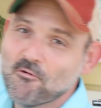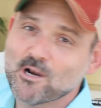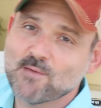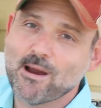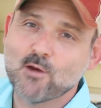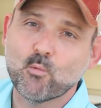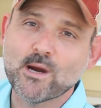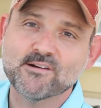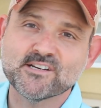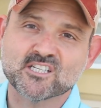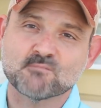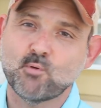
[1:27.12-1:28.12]
One of my
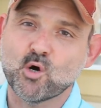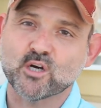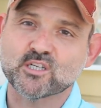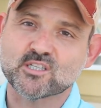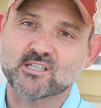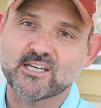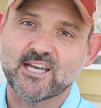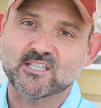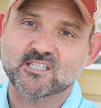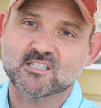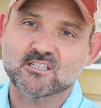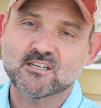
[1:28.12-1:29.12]
weirdest books,
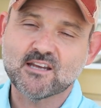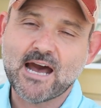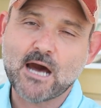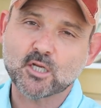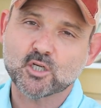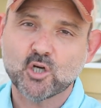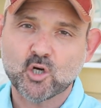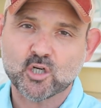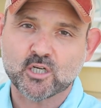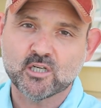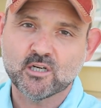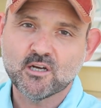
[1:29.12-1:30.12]
it's how to
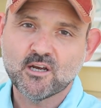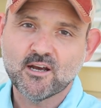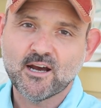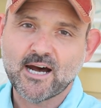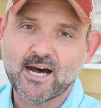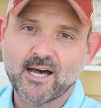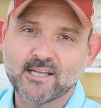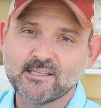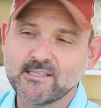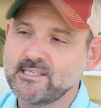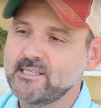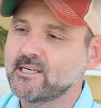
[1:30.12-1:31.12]
cook
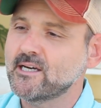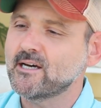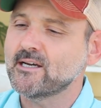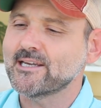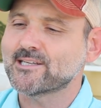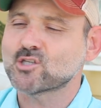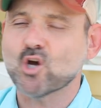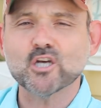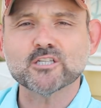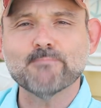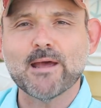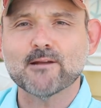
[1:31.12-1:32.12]
on the uh,
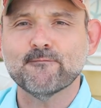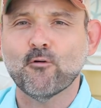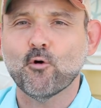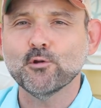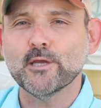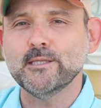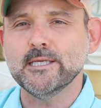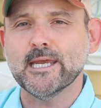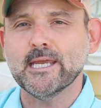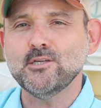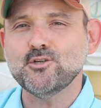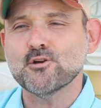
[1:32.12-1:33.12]
exhaust manifold and the
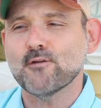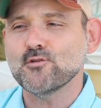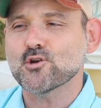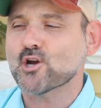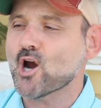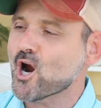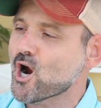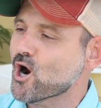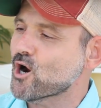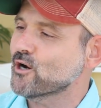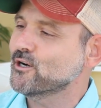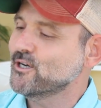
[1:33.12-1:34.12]
engine of your
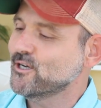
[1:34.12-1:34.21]
car.